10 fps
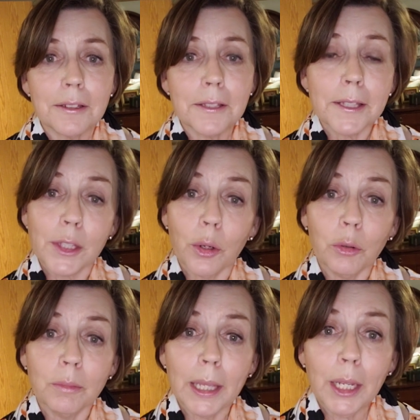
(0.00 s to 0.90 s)

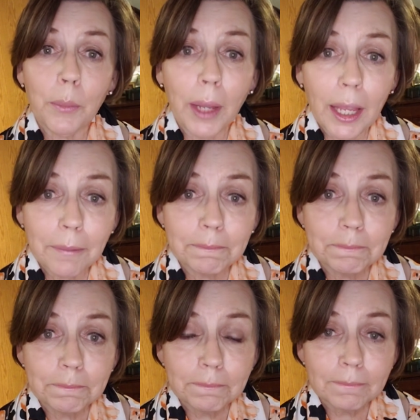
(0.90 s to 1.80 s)
So anyway,
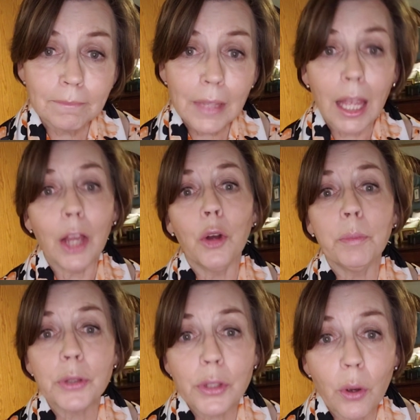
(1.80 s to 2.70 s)
I
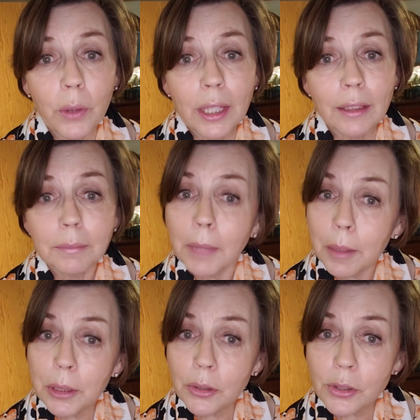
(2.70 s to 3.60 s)
hope you're sewing.
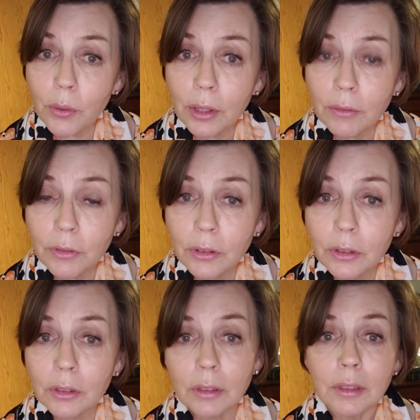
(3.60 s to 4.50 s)
Maybe you're sewing
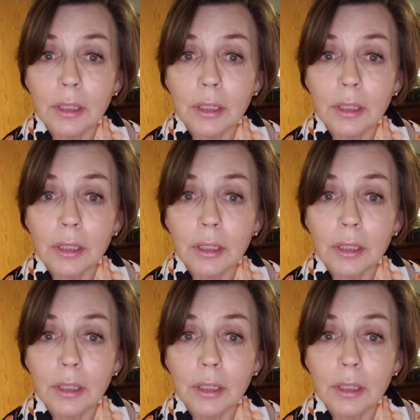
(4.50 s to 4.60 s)
for